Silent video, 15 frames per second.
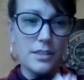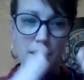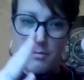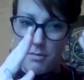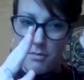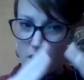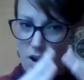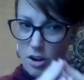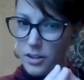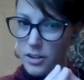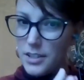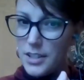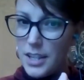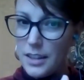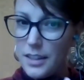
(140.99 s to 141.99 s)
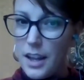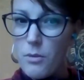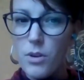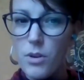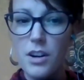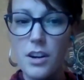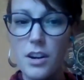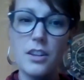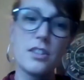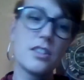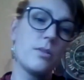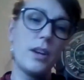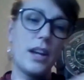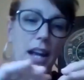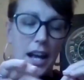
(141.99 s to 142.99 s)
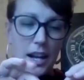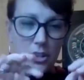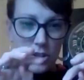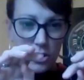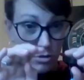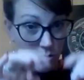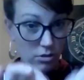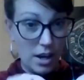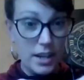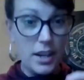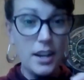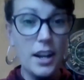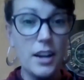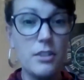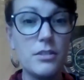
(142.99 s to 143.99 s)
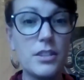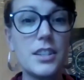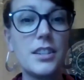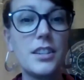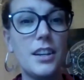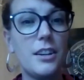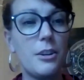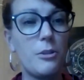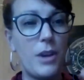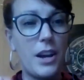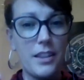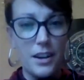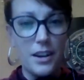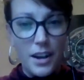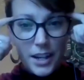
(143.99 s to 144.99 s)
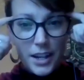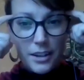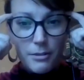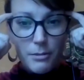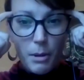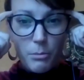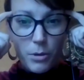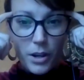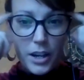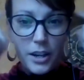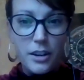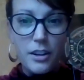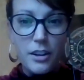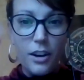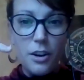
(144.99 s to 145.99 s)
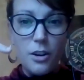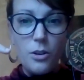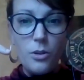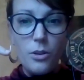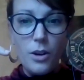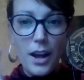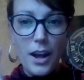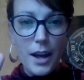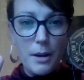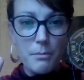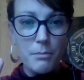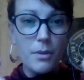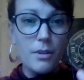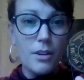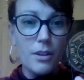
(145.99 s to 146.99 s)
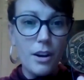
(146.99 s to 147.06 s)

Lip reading: I'm not good at saying that word, so I had to write it out in a way that I can remember it. Anemones.